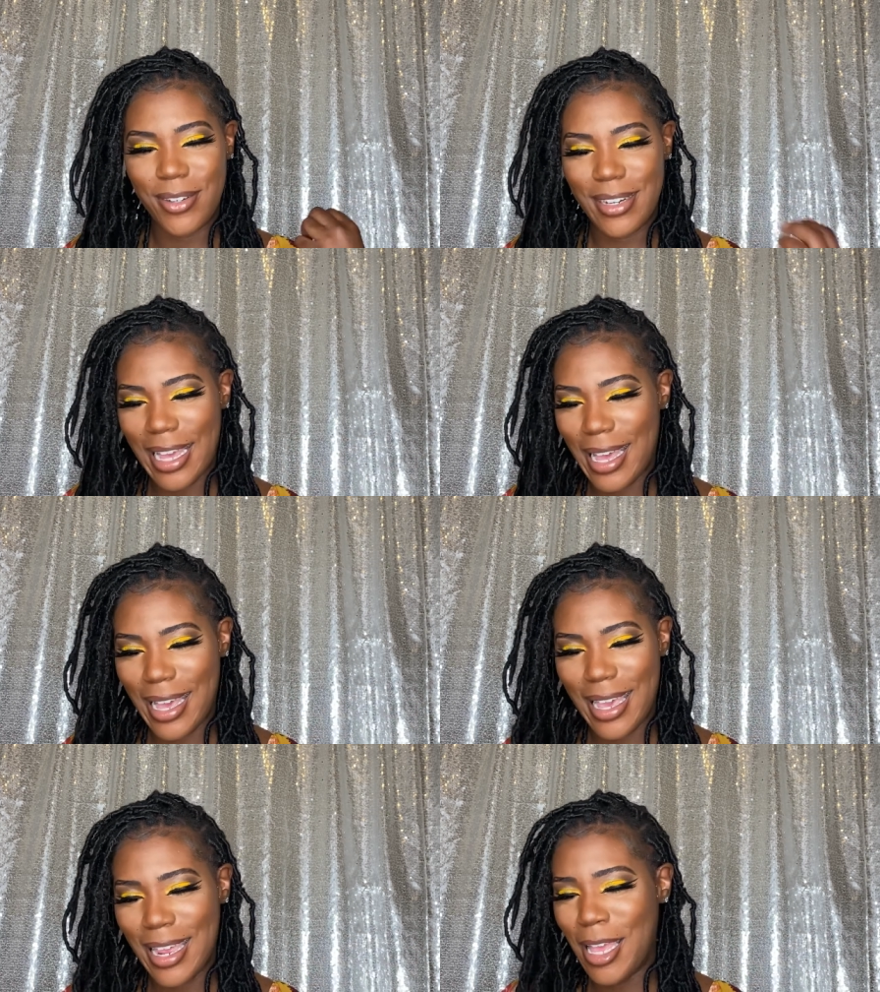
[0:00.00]

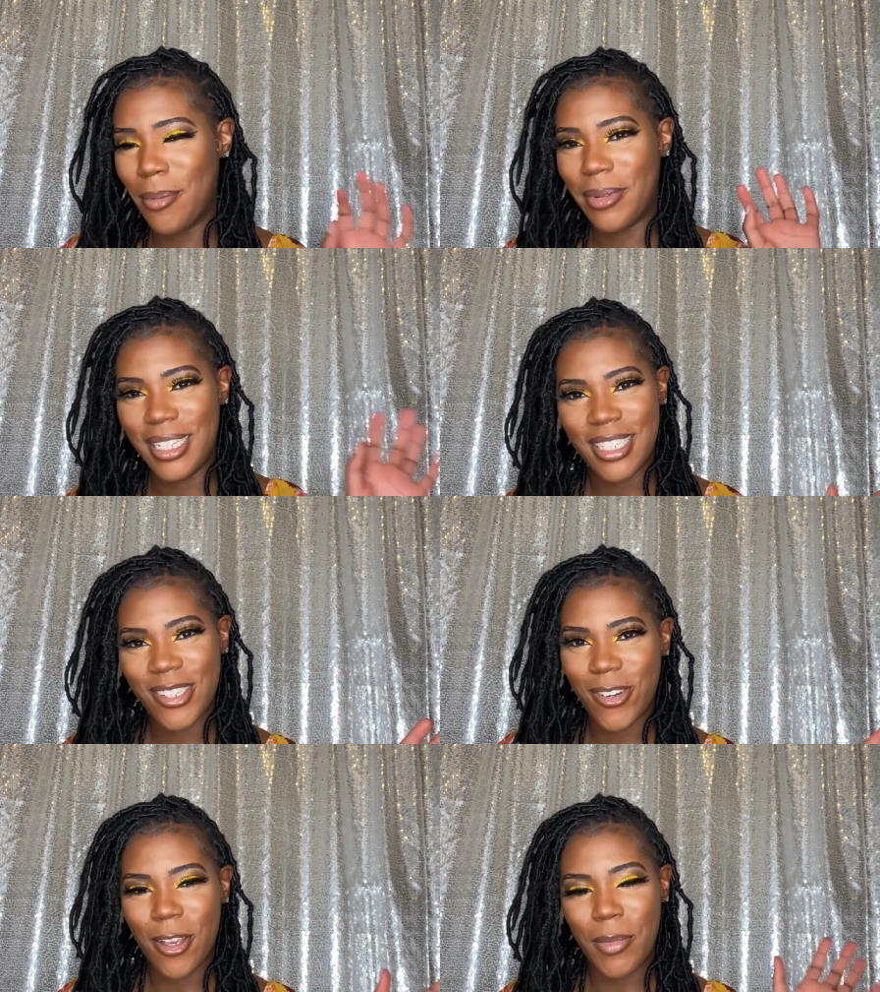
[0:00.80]
not, please
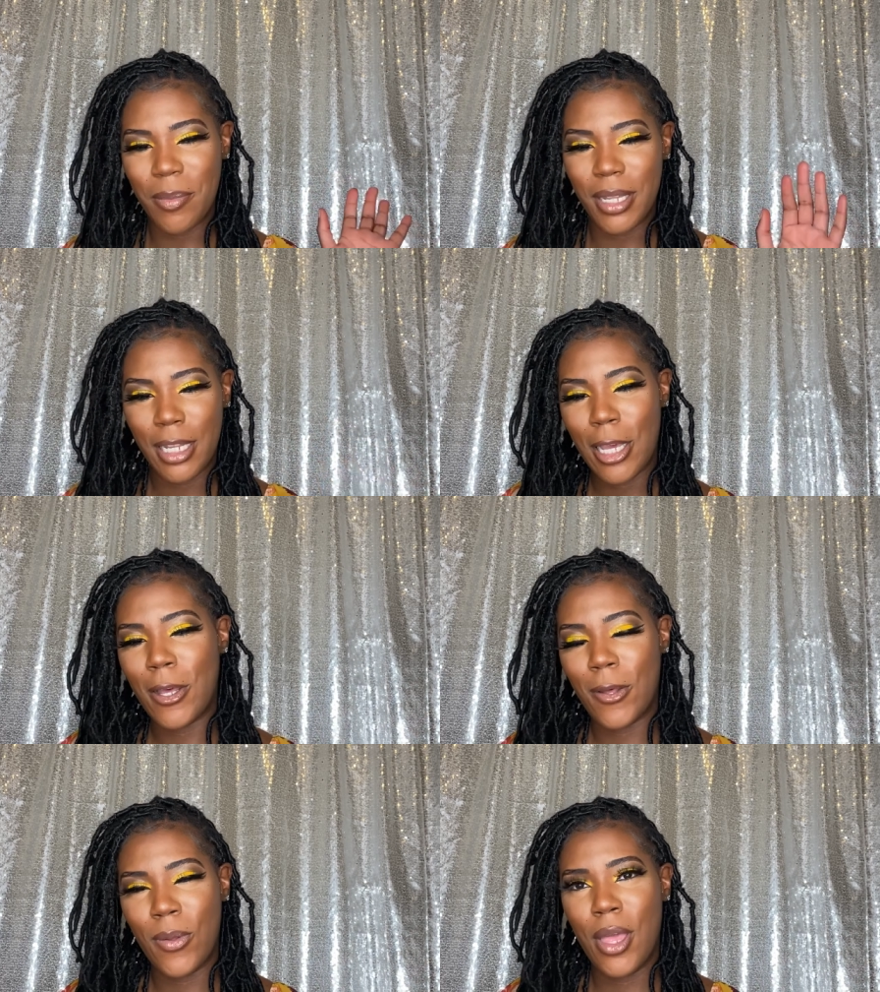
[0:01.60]
correct me
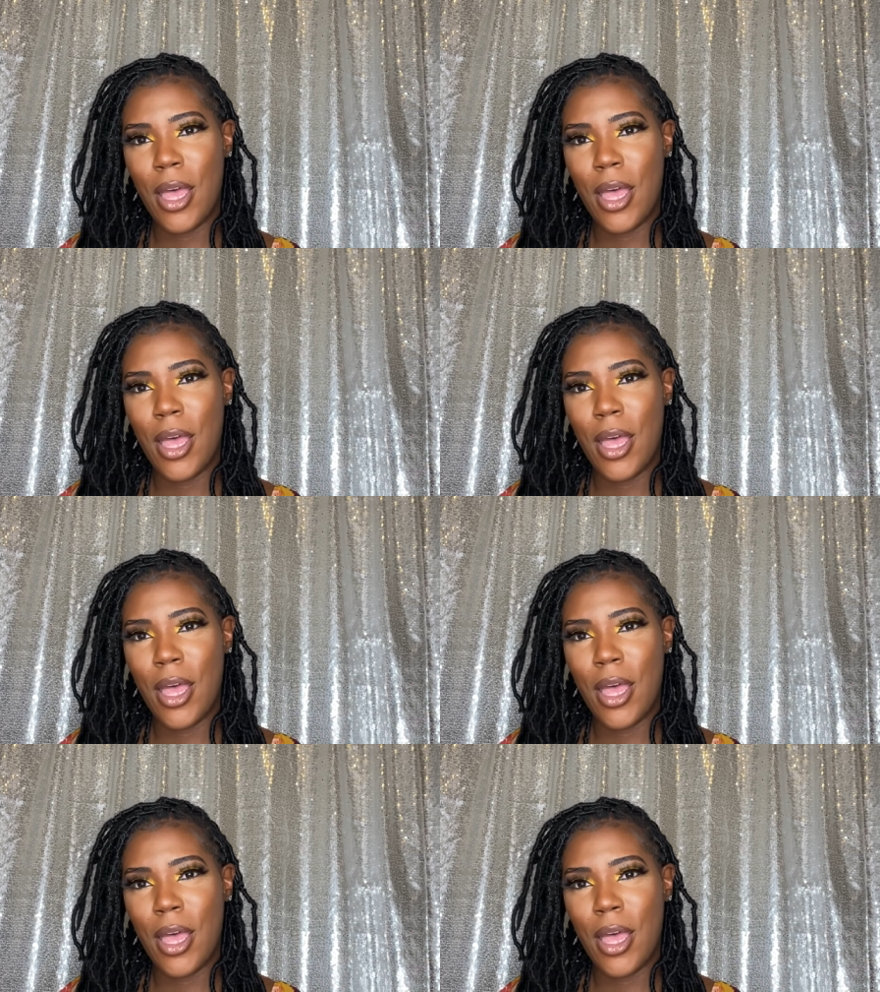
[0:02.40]
below.